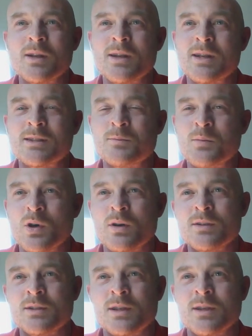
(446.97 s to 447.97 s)
And it's
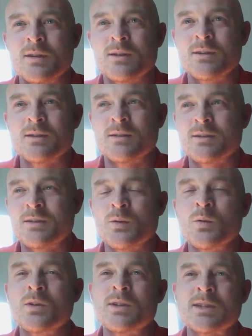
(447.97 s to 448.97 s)
important to
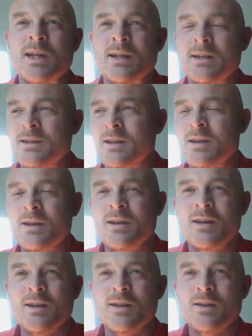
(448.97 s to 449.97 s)
understand
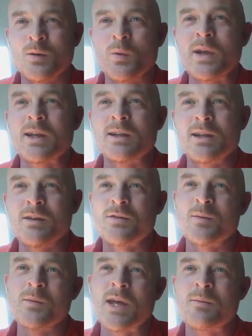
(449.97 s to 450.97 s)
that we can learn
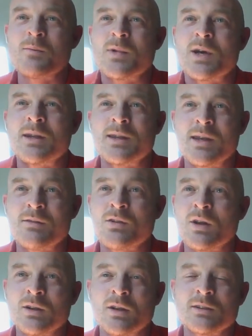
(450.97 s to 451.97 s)
from them, and they've got
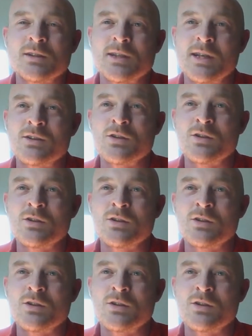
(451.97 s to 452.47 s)
a lot to teach